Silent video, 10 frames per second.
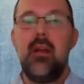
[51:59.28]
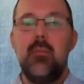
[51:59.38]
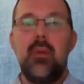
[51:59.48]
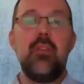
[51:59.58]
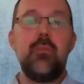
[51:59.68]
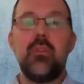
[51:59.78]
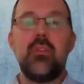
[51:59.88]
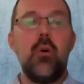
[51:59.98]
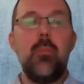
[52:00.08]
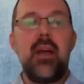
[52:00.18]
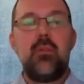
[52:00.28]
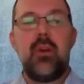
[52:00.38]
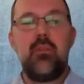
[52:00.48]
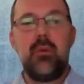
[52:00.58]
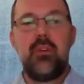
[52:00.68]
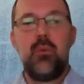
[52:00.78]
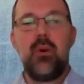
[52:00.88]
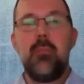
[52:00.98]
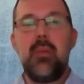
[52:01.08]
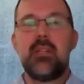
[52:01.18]
I just want to go back to actually what
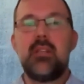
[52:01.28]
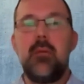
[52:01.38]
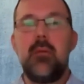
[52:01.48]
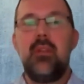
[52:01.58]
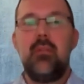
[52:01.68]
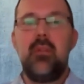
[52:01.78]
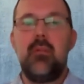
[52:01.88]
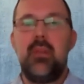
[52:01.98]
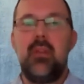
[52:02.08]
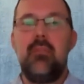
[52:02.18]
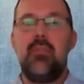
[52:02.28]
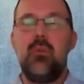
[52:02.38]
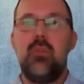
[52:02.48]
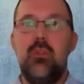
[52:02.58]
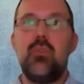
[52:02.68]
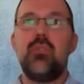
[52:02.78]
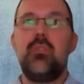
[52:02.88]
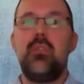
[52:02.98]
Joachim mentioned. I mean, if you should